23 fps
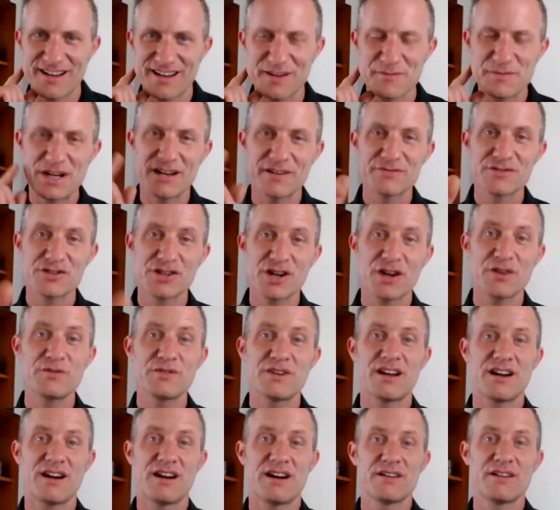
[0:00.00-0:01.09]
it? I mean, I've
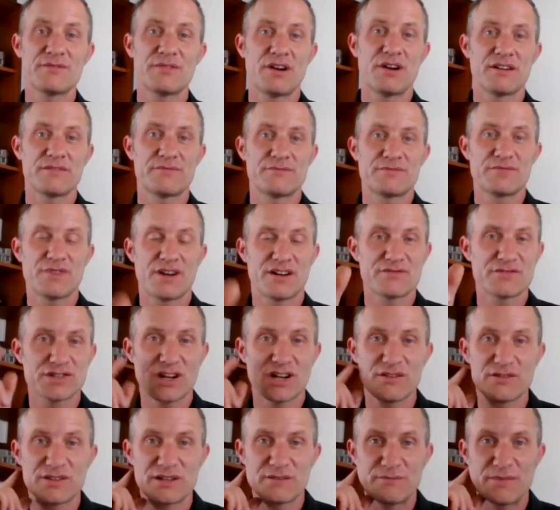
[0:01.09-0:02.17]

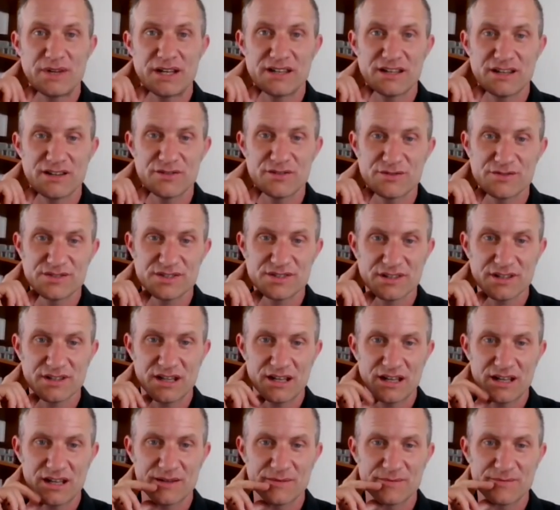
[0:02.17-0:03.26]
shown it being used
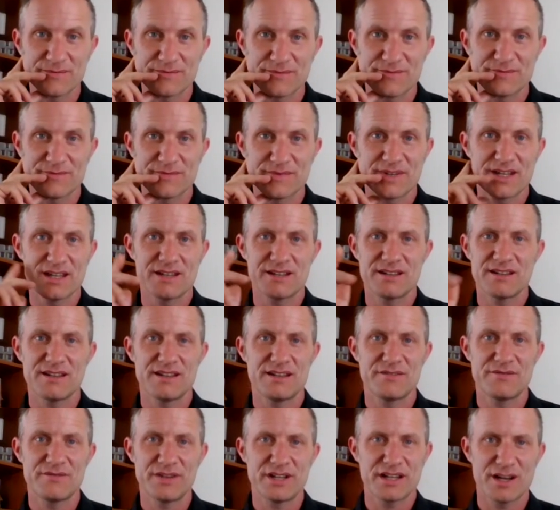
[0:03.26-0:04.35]

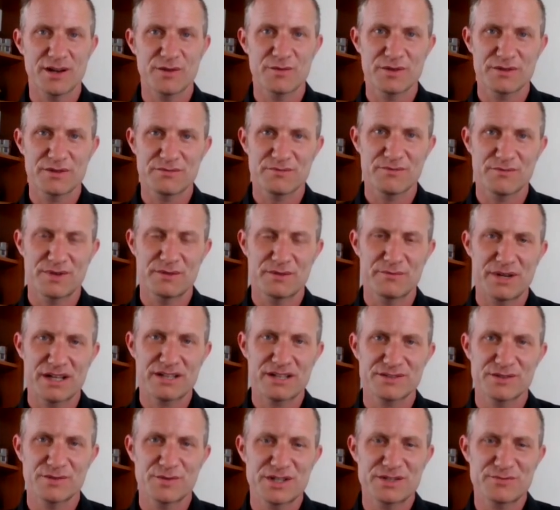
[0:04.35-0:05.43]
in a video with my
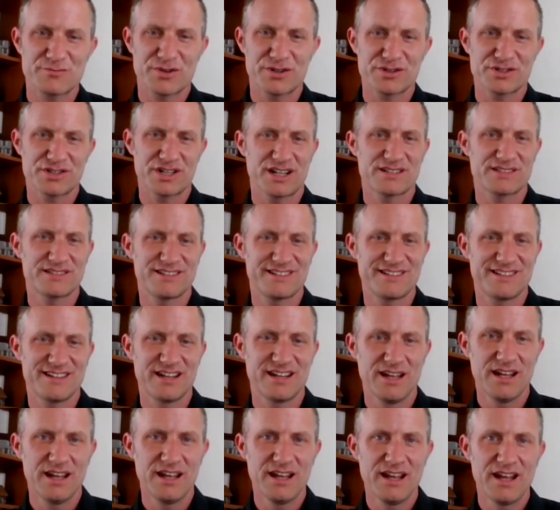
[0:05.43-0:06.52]
Bexhill West project,
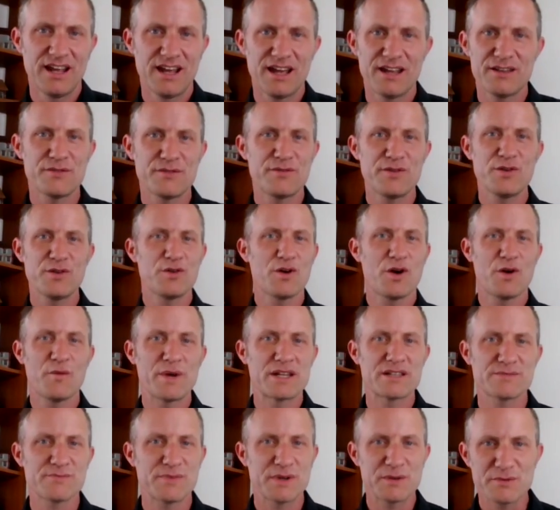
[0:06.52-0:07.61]
and there's a few comments.